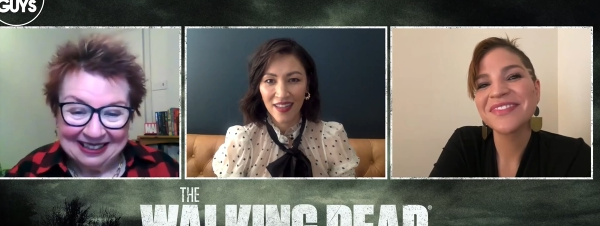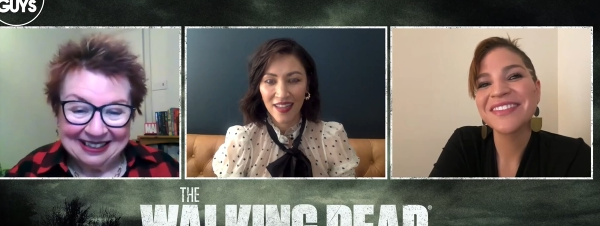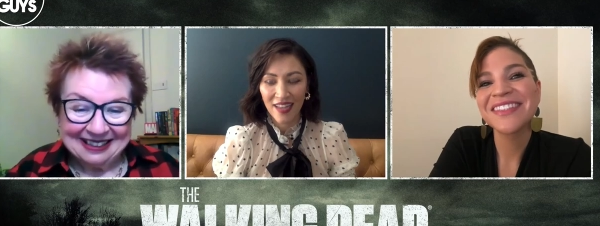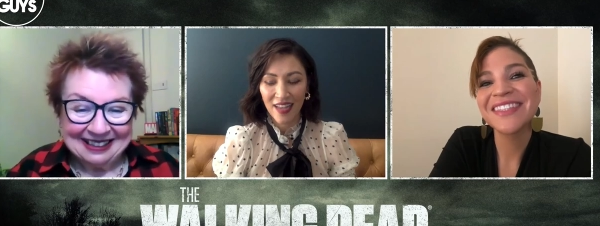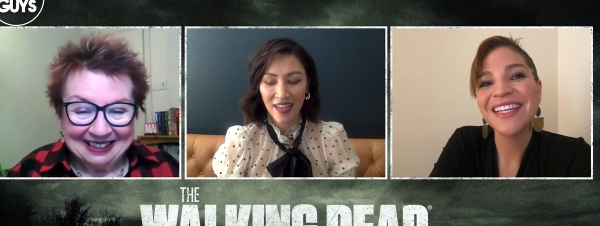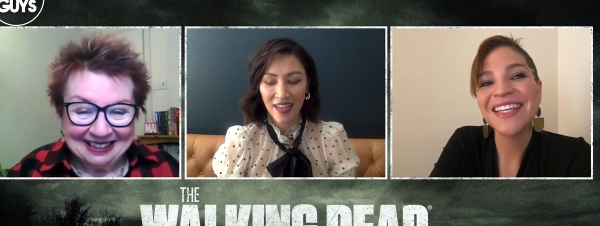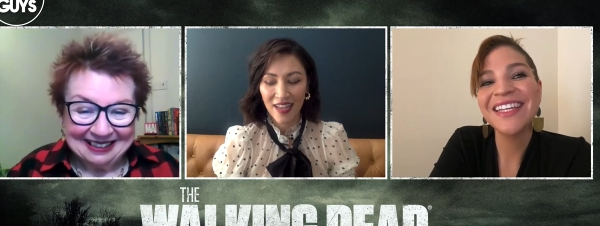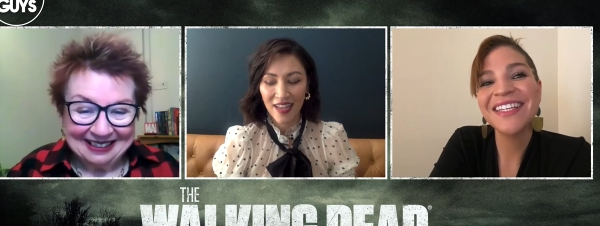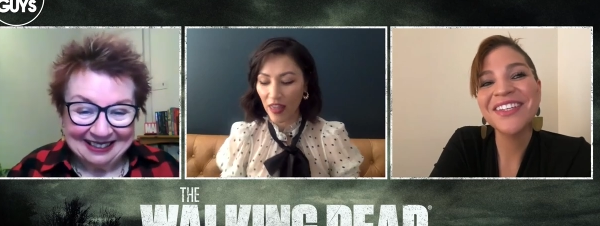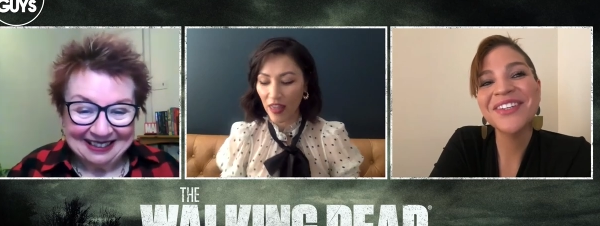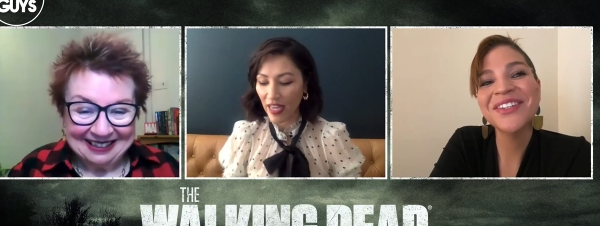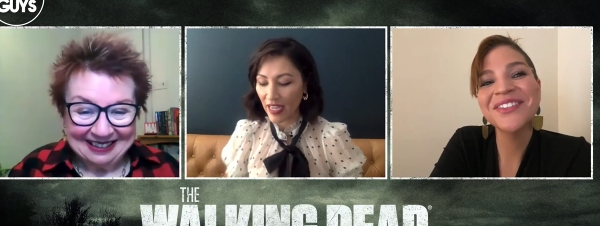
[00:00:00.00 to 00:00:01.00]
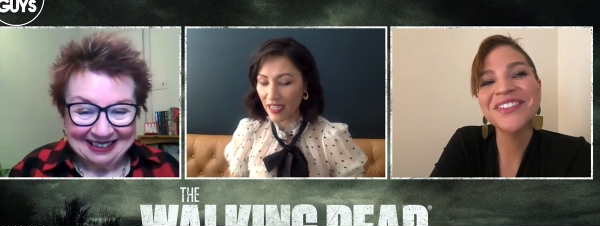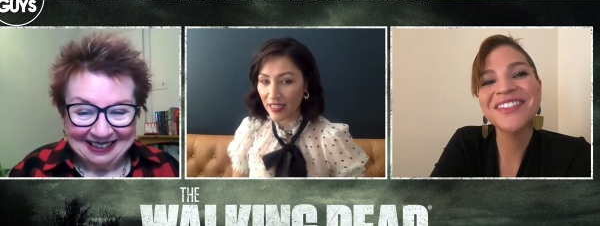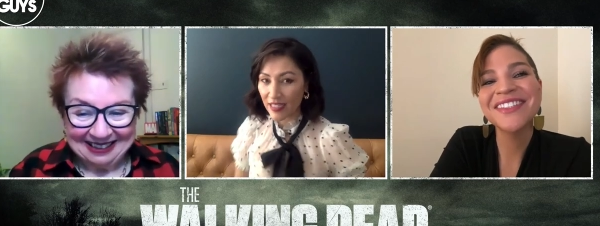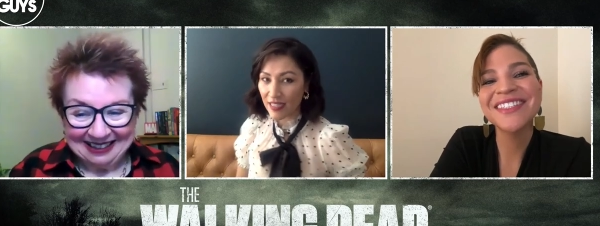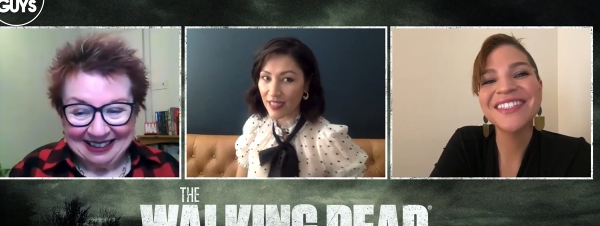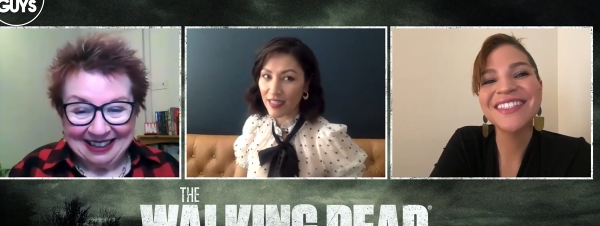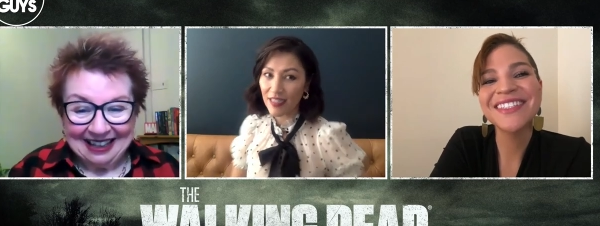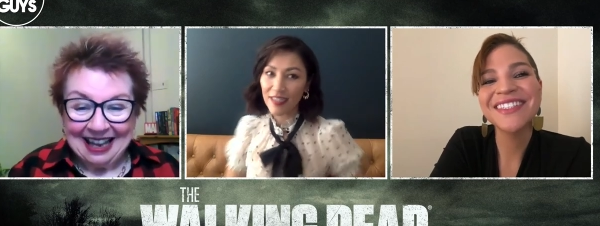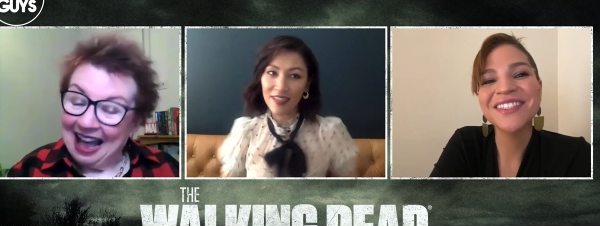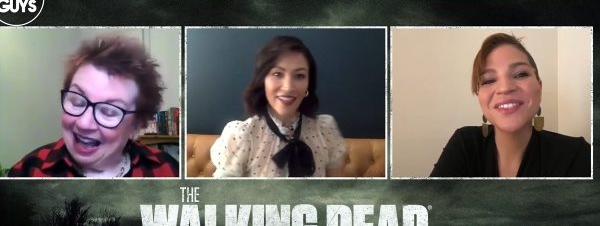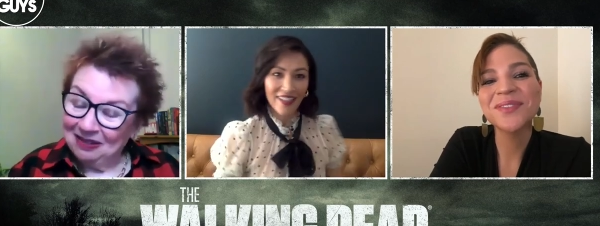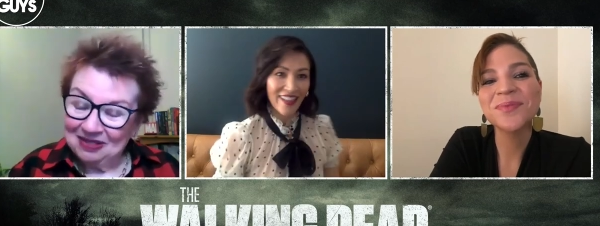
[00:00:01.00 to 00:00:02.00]
Speaker 1: Yeah, all Thank good for you.
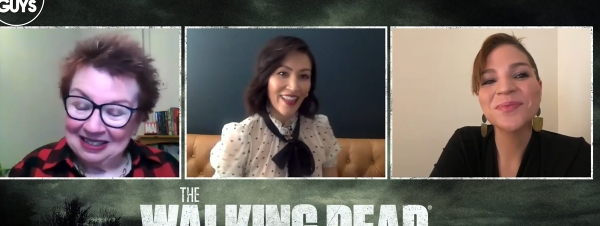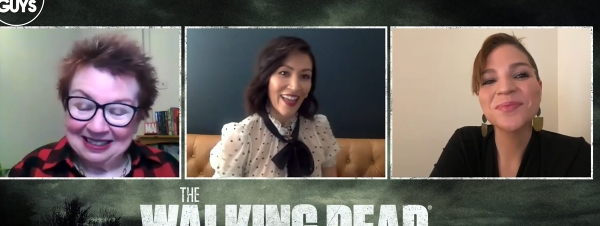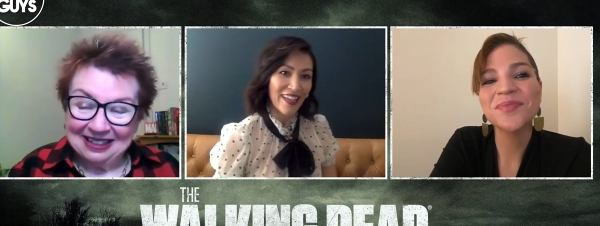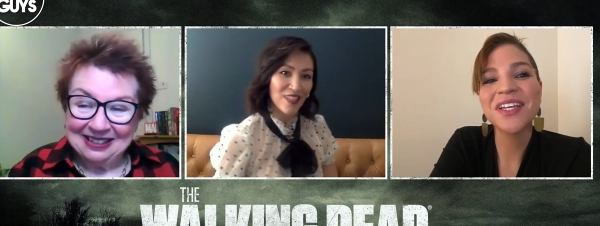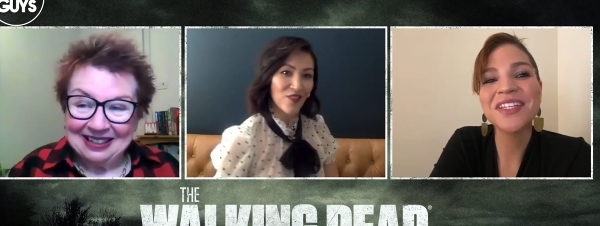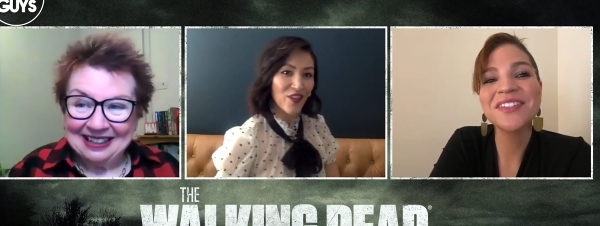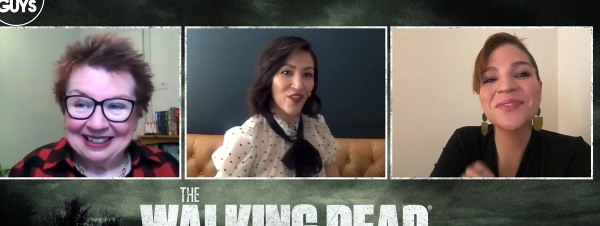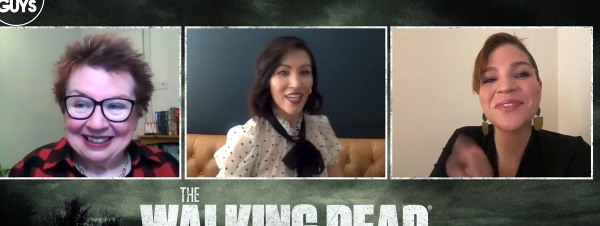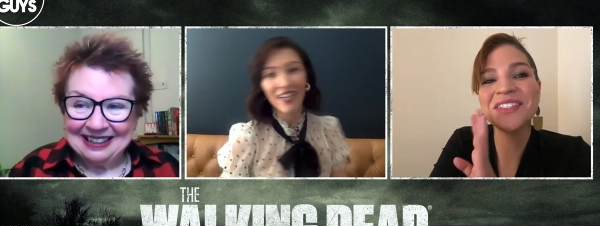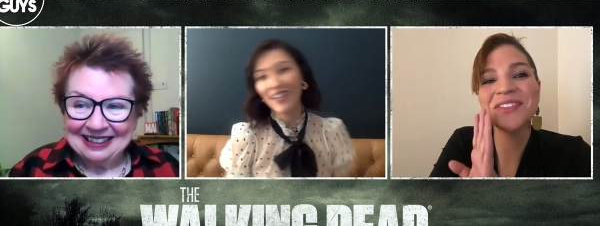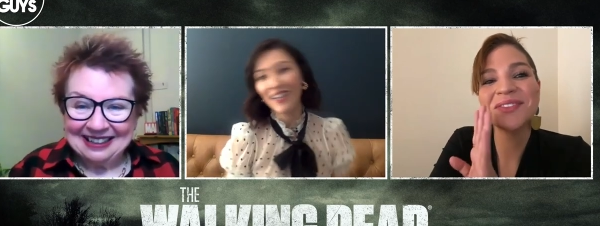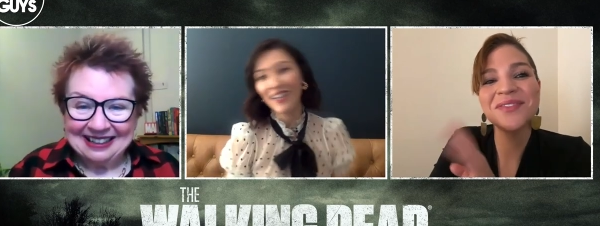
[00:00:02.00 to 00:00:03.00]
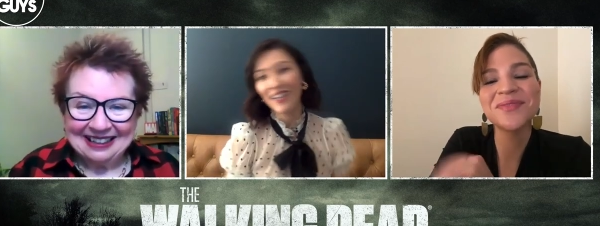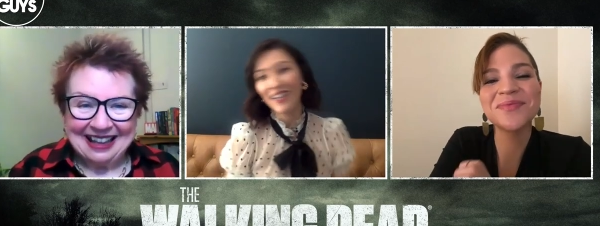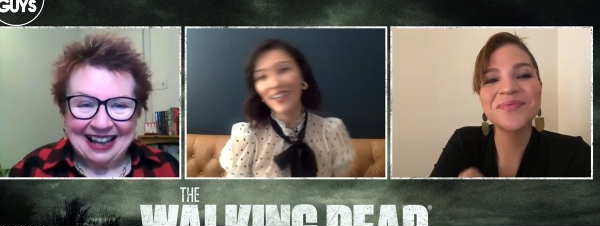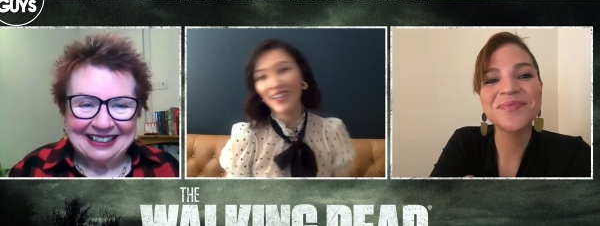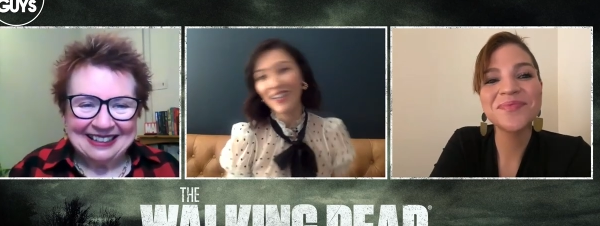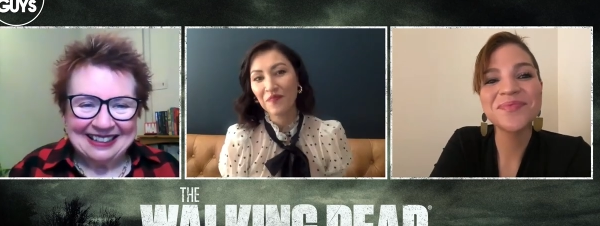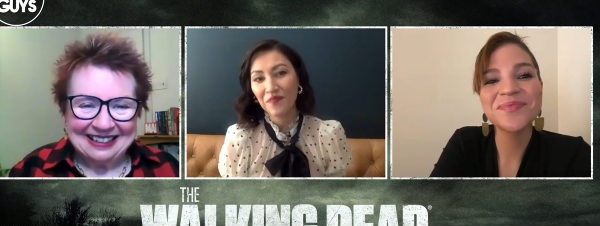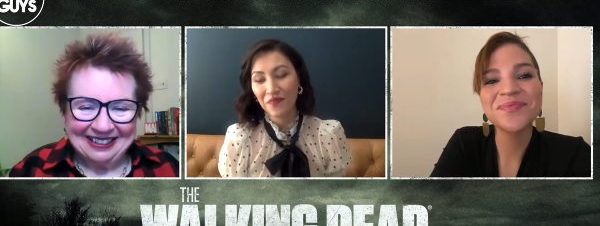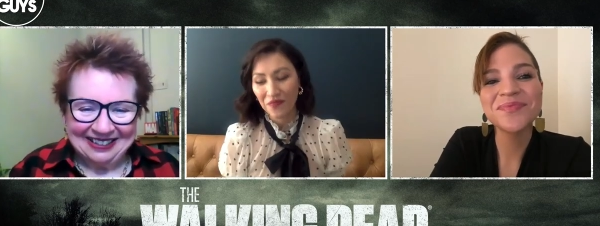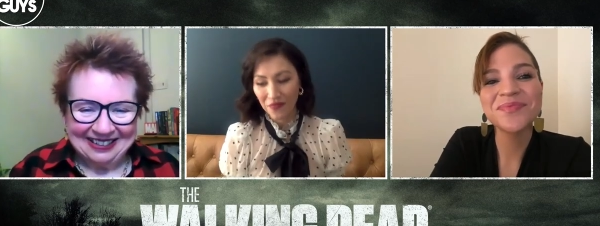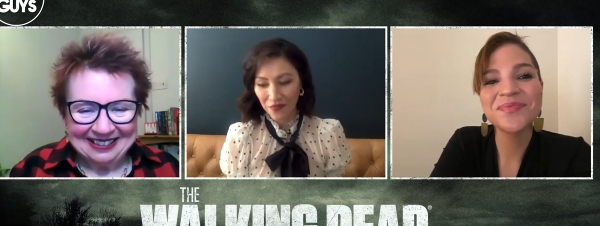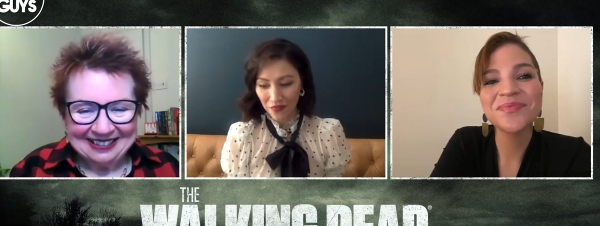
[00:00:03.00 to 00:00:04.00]
Thanks. thanks a
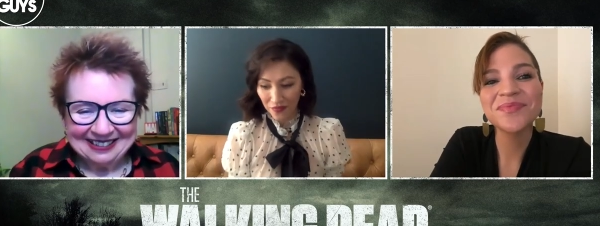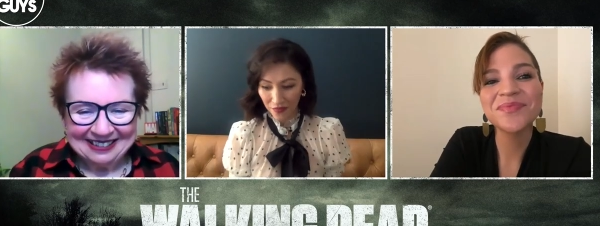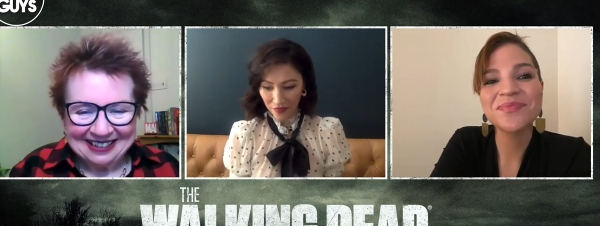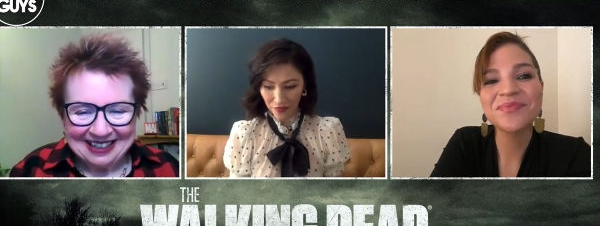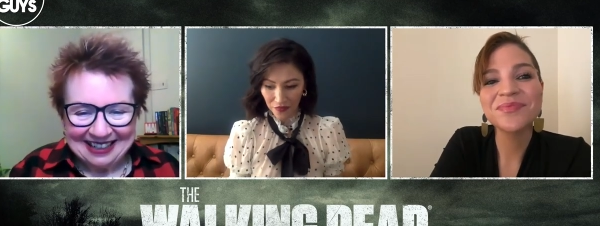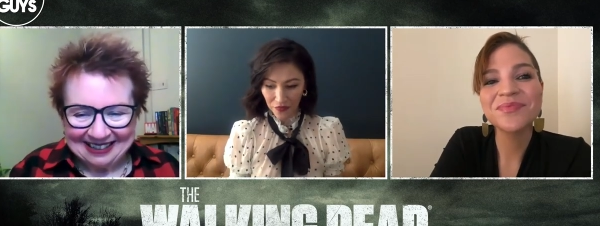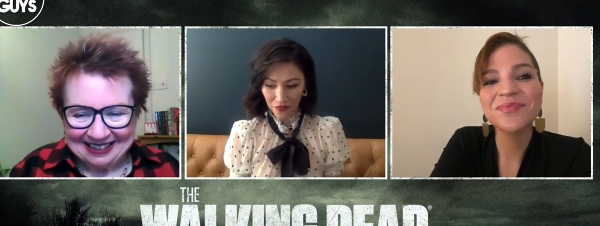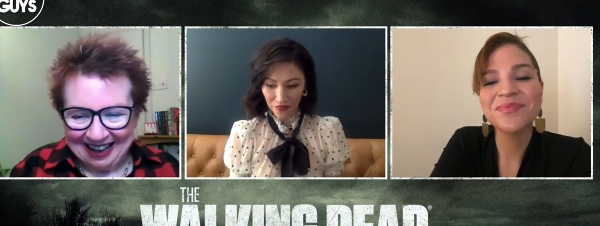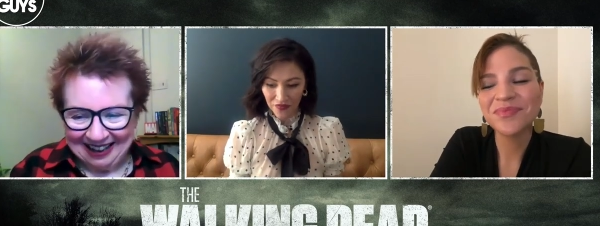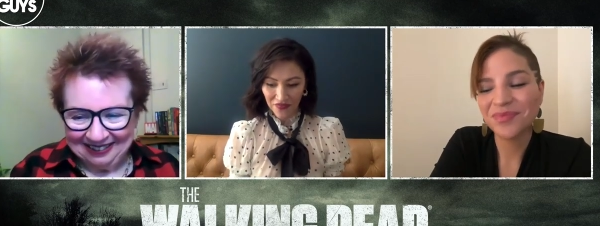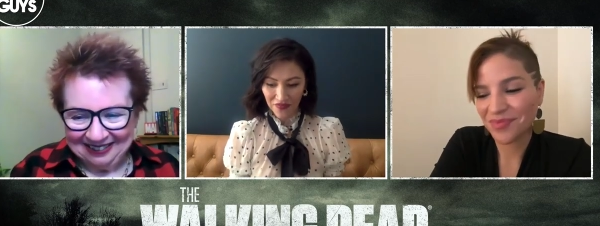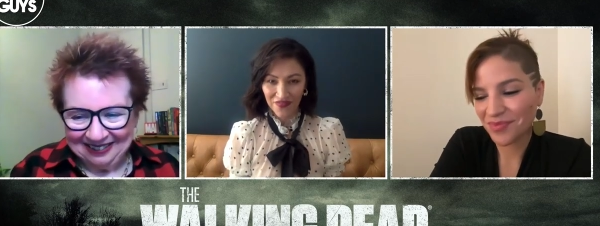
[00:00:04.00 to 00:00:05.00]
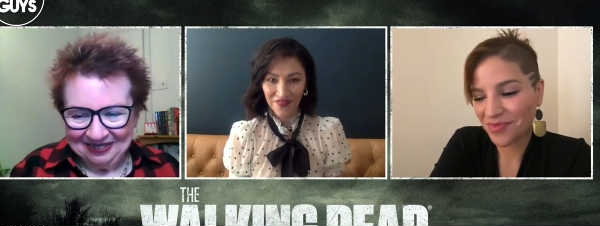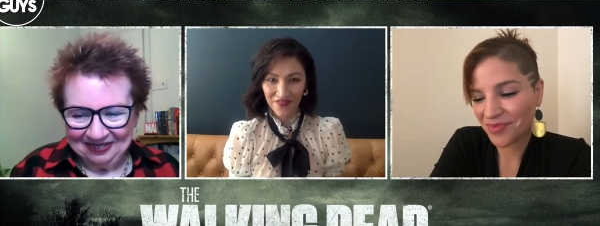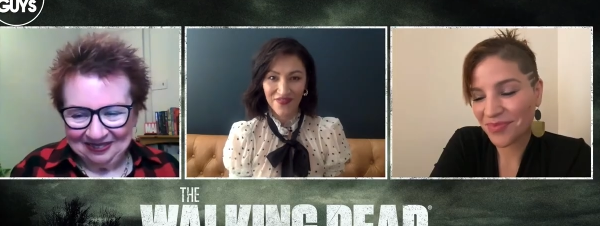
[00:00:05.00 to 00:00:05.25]
lot. Cheers now.